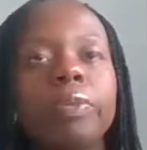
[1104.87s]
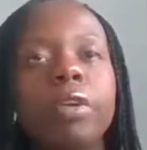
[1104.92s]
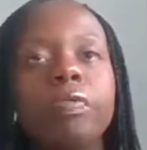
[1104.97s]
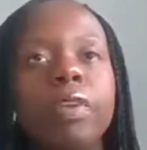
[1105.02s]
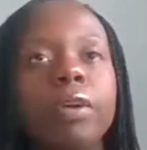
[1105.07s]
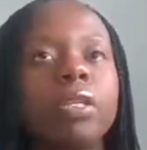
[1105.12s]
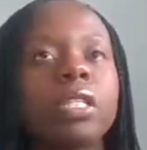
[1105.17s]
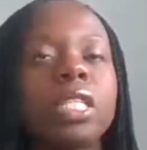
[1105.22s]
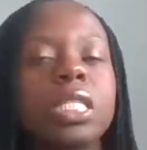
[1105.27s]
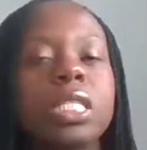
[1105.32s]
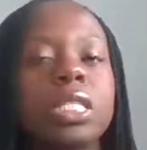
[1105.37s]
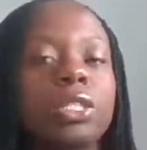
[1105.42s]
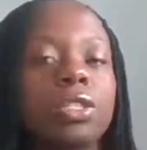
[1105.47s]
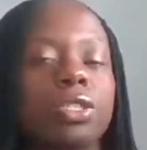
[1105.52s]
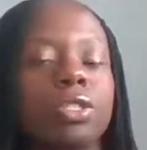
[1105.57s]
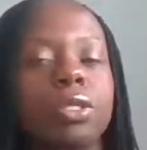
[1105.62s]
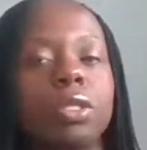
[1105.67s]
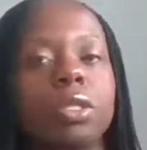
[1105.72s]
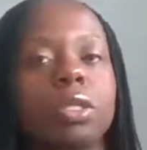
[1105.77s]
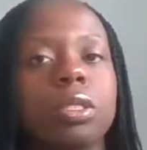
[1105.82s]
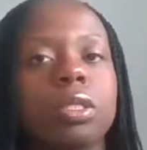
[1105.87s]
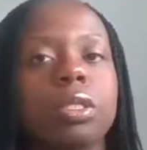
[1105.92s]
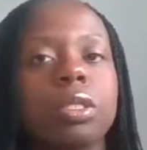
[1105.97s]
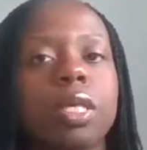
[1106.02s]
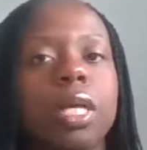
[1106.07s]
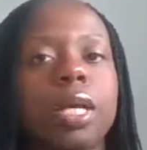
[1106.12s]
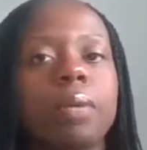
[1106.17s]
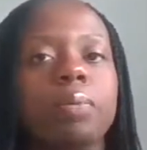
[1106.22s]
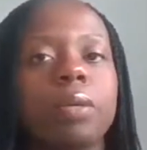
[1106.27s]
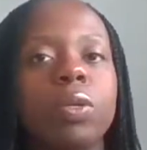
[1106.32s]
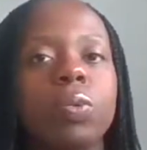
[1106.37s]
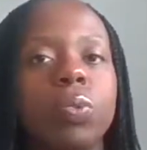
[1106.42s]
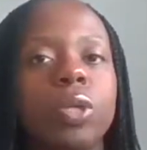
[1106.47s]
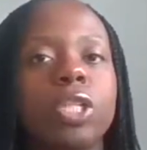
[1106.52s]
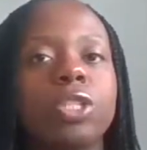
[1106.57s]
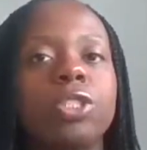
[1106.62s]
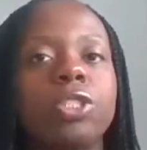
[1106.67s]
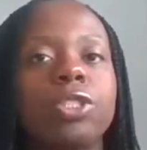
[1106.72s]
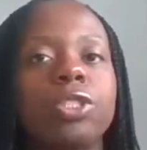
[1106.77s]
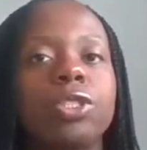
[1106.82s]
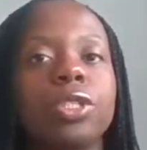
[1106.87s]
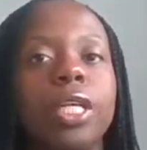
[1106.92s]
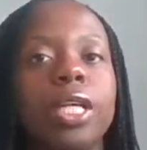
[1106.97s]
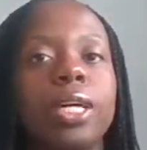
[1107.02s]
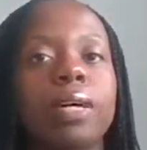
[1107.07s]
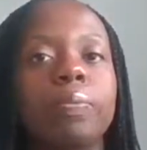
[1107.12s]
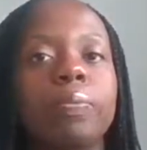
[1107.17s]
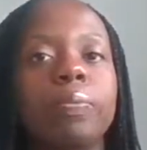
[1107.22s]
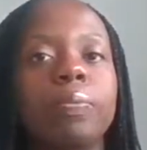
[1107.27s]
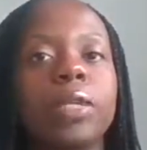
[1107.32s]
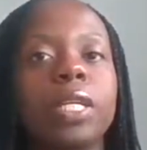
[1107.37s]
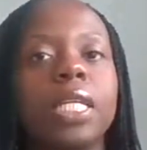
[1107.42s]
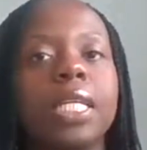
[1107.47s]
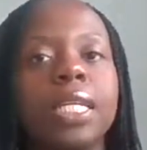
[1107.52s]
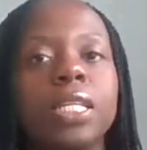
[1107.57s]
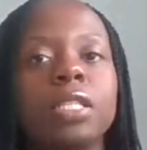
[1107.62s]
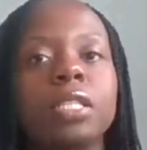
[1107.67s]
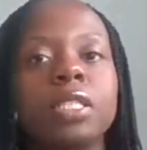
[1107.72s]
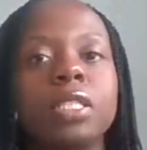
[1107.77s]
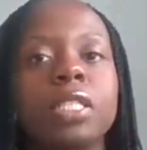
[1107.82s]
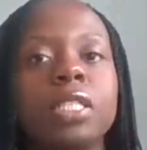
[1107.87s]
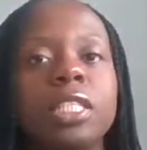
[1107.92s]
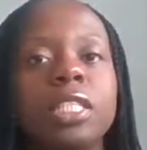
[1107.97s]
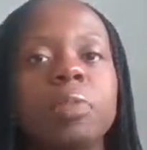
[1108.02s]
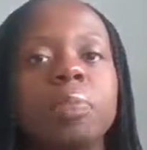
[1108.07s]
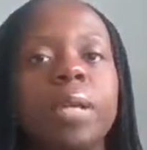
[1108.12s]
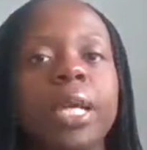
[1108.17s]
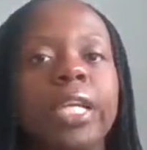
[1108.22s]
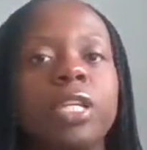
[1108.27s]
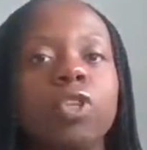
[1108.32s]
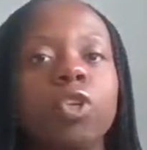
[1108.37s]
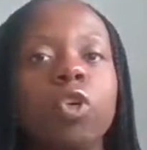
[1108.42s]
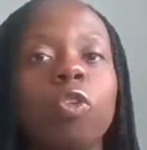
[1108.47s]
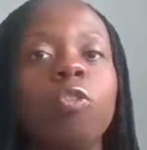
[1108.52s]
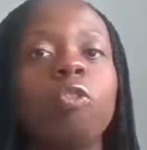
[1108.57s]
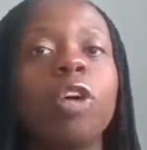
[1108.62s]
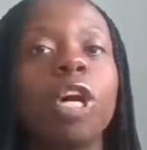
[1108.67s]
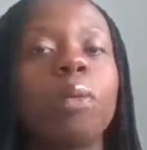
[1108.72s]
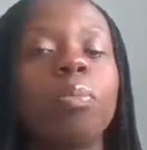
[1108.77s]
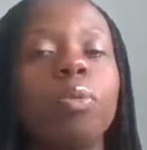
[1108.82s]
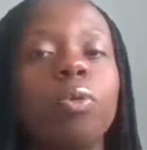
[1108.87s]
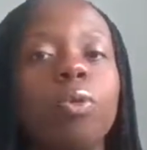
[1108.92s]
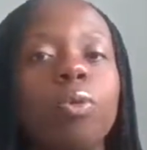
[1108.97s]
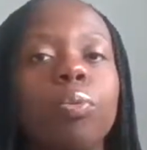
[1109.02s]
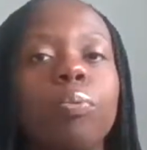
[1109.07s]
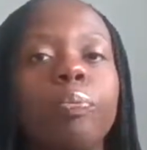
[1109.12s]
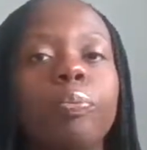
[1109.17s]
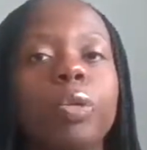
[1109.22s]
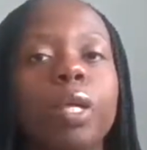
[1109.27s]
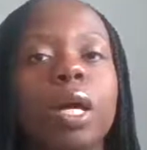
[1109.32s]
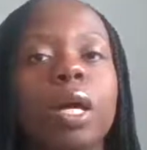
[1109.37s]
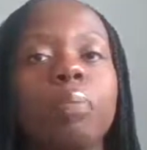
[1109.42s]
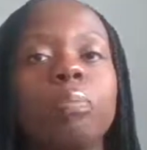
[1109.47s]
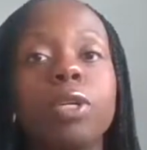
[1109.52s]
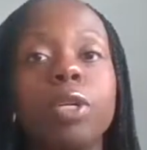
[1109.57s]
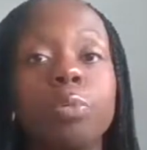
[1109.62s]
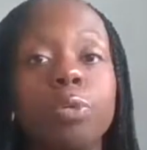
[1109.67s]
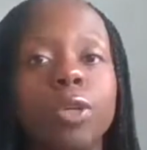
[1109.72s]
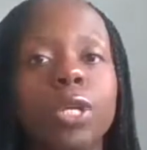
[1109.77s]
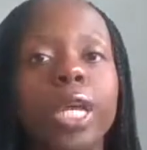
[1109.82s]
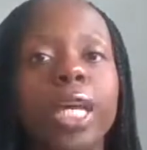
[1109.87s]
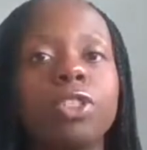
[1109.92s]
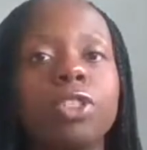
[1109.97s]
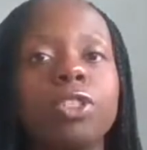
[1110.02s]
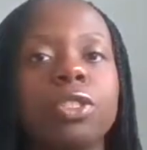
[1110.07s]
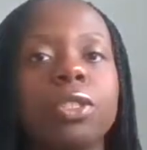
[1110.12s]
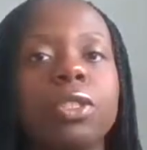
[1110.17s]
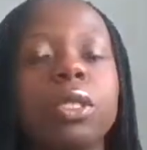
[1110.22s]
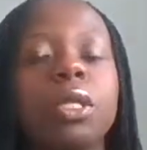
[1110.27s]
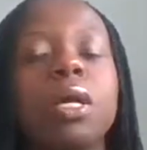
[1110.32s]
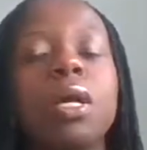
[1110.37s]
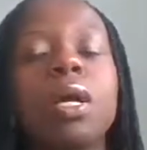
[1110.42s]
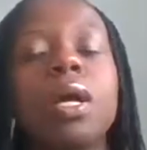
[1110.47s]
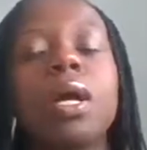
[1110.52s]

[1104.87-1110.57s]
various conditions in which leaders displayed nonverbal communication,